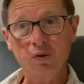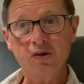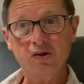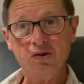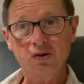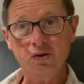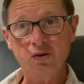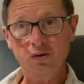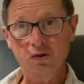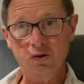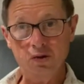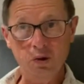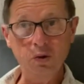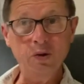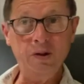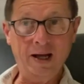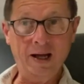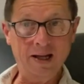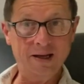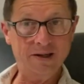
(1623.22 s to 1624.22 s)
as to do
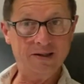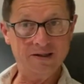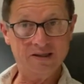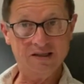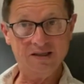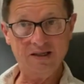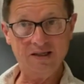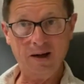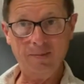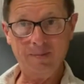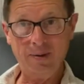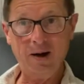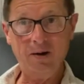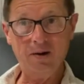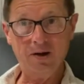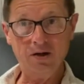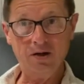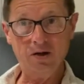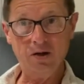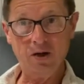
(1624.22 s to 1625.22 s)
that, to step out
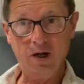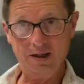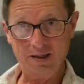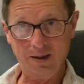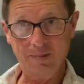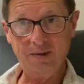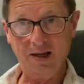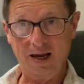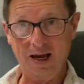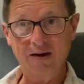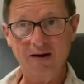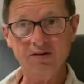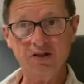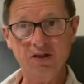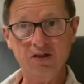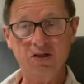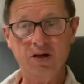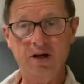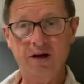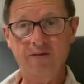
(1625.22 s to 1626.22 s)
and attempt to have
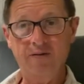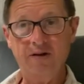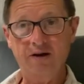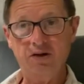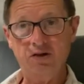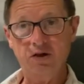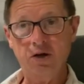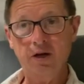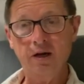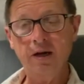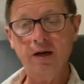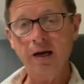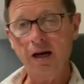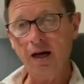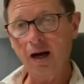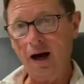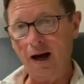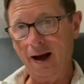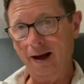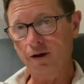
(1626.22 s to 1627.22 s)
such an adventure,
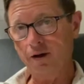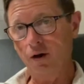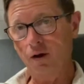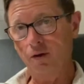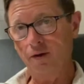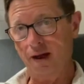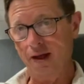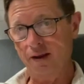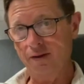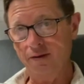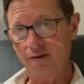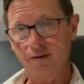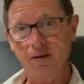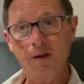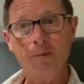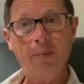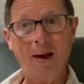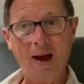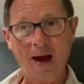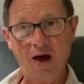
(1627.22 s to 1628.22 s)
I call that the
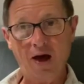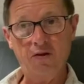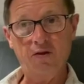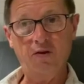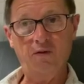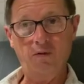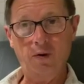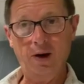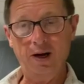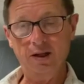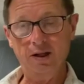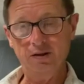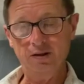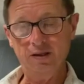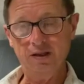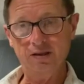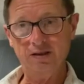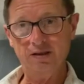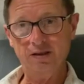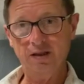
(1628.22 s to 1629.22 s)
path of
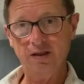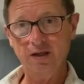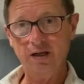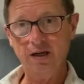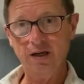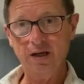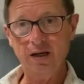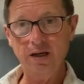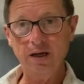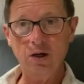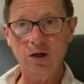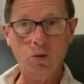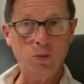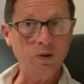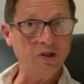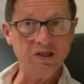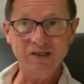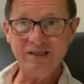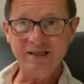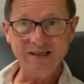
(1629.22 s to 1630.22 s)
wildness,
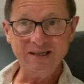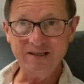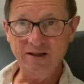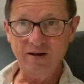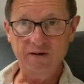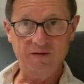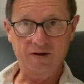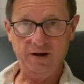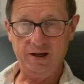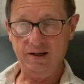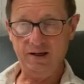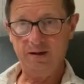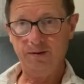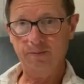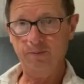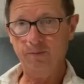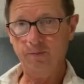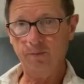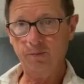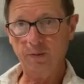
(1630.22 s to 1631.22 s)
which is easy to find.
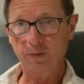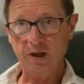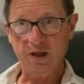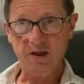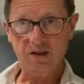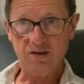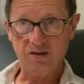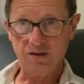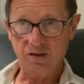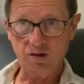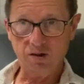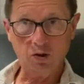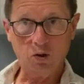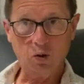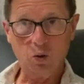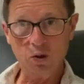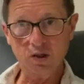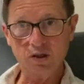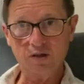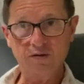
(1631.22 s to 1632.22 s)
It's the
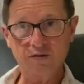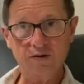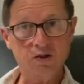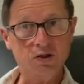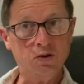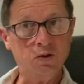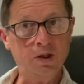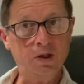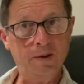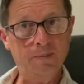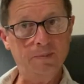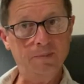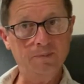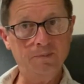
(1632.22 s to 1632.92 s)
course of a stream,